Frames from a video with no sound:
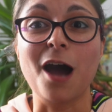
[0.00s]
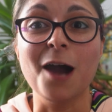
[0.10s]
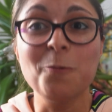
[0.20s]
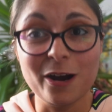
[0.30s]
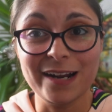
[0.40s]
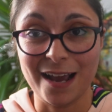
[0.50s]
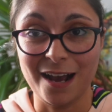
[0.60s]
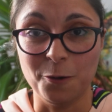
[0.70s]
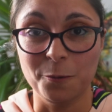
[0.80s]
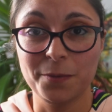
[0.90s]
I want to
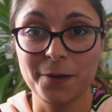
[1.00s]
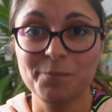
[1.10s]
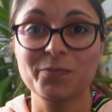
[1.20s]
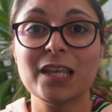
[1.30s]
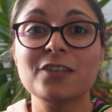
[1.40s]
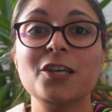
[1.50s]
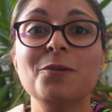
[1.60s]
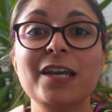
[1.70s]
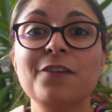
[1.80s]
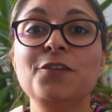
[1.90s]
help. So
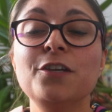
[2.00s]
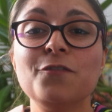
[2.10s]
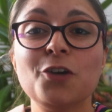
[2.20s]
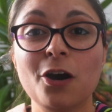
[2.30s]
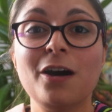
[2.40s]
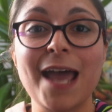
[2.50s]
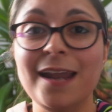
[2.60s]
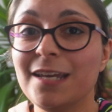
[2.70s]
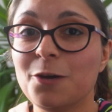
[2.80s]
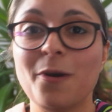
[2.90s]
if you've got
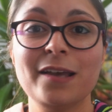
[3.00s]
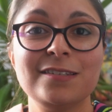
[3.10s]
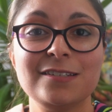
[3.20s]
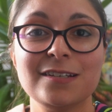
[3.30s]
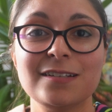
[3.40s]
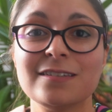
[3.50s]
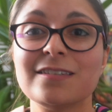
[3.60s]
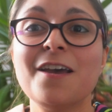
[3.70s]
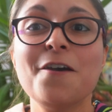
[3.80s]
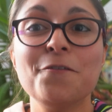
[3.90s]
any
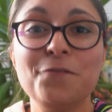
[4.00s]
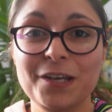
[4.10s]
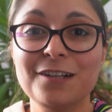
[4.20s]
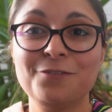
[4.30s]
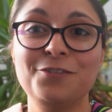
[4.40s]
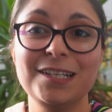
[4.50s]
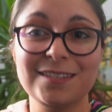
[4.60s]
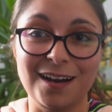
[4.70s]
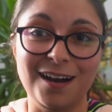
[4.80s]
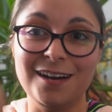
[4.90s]
questions, feel free
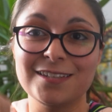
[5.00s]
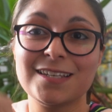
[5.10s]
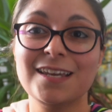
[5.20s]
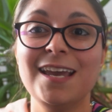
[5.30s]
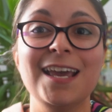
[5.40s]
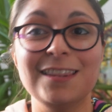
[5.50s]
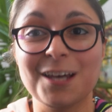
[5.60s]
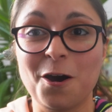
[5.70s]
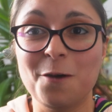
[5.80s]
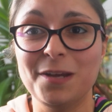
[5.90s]
to ask in
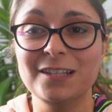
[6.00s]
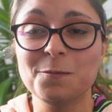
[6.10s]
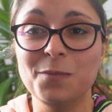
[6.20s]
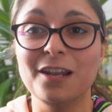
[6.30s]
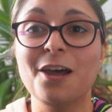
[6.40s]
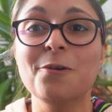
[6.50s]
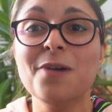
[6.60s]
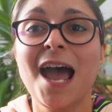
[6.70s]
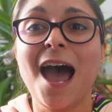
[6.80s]
the comments below.